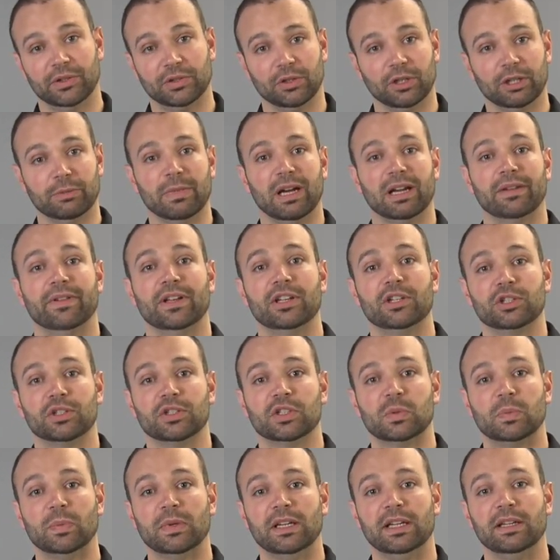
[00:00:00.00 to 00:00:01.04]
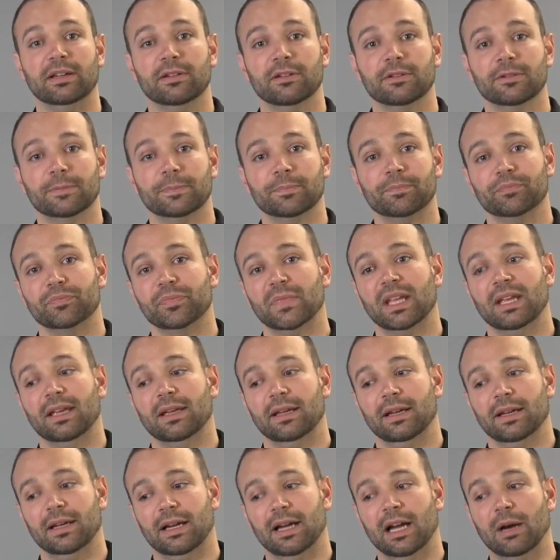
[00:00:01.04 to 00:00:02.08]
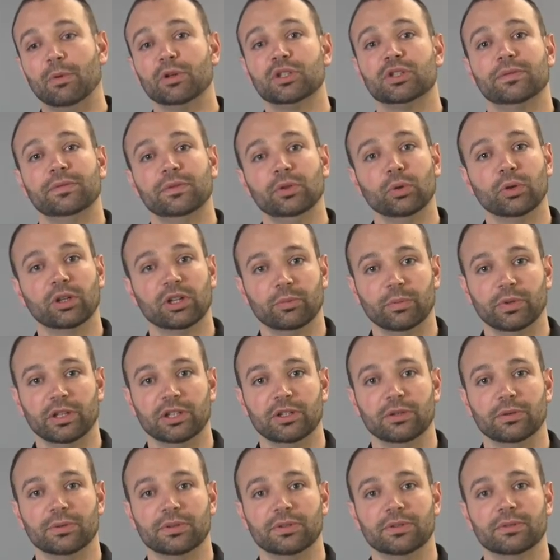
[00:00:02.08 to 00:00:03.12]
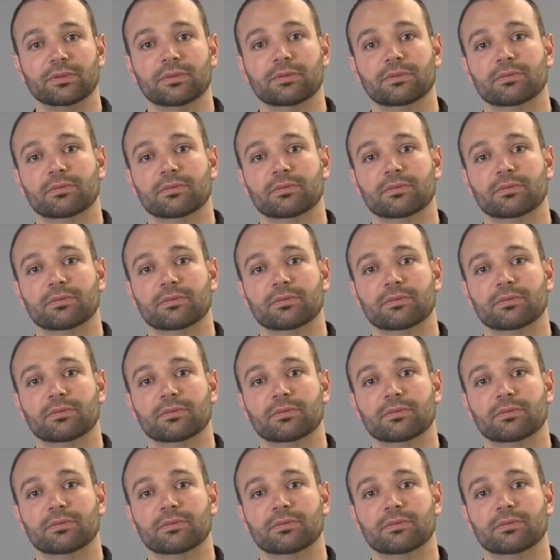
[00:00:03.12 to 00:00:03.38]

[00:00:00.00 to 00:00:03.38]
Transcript: certain amount of engine speed. How much fuel can we use?